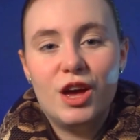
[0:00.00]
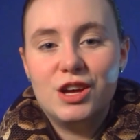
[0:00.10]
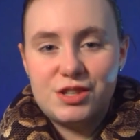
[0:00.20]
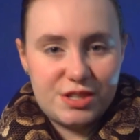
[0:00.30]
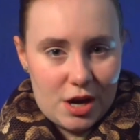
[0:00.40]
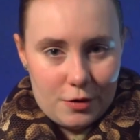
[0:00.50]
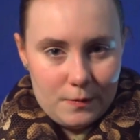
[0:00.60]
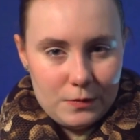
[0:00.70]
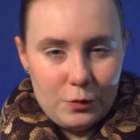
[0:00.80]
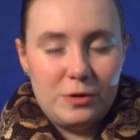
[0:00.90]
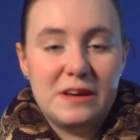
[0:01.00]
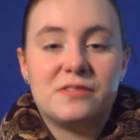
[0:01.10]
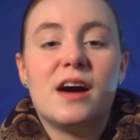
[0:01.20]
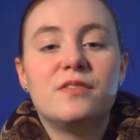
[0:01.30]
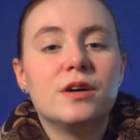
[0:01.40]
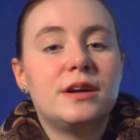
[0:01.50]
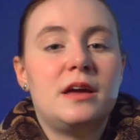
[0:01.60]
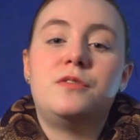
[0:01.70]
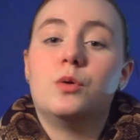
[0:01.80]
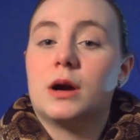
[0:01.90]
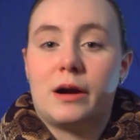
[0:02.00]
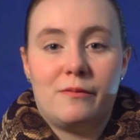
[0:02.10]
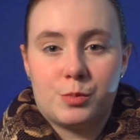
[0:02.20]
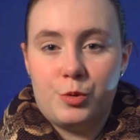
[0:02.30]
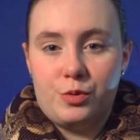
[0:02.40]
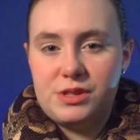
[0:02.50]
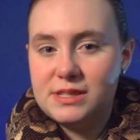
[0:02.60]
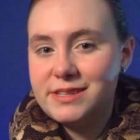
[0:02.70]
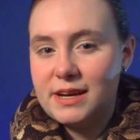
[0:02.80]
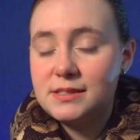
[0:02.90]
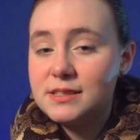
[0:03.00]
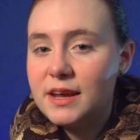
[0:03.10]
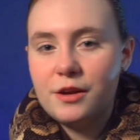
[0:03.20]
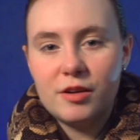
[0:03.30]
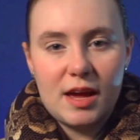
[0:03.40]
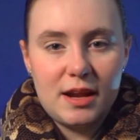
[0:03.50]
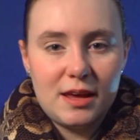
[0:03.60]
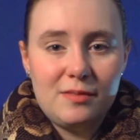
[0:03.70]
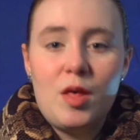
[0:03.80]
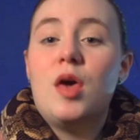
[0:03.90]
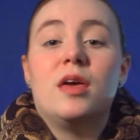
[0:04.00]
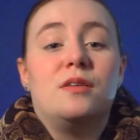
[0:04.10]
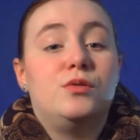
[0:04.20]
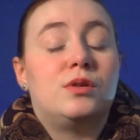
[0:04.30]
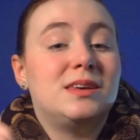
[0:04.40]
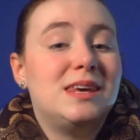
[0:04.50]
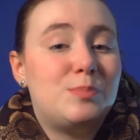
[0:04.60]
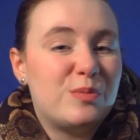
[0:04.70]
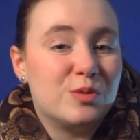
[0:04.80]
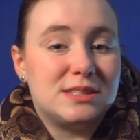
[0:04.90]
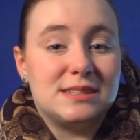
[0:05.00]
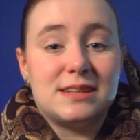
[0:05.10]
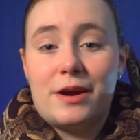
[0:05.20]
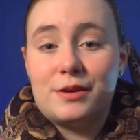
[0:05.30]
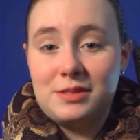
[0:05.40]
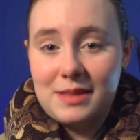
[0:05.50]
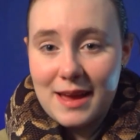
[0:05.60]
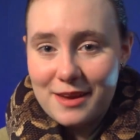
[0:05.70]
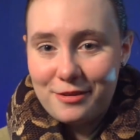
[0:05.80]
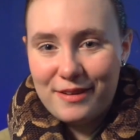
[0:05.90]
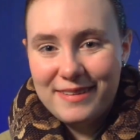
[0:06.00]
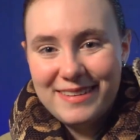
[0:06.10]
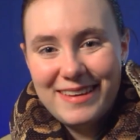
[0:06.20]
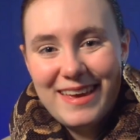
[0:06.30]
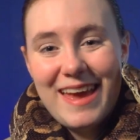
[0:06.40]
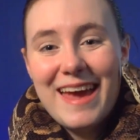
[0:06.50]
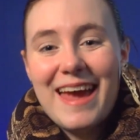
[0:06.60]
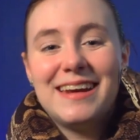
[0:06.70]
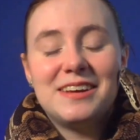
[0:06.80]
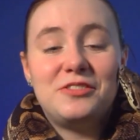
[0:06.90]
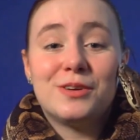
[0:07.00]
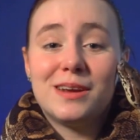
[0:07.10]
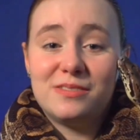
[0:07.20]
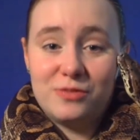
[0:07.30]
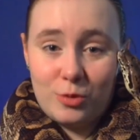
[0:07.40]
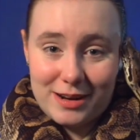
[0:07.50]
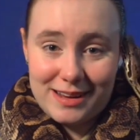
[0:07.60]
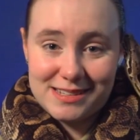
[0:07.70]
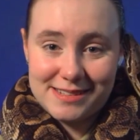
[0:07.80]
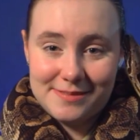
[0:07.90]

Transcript: So, we have covered if you are comfortable with the size snake you're getting, if you can keep it for its entire life, and if you can afford it.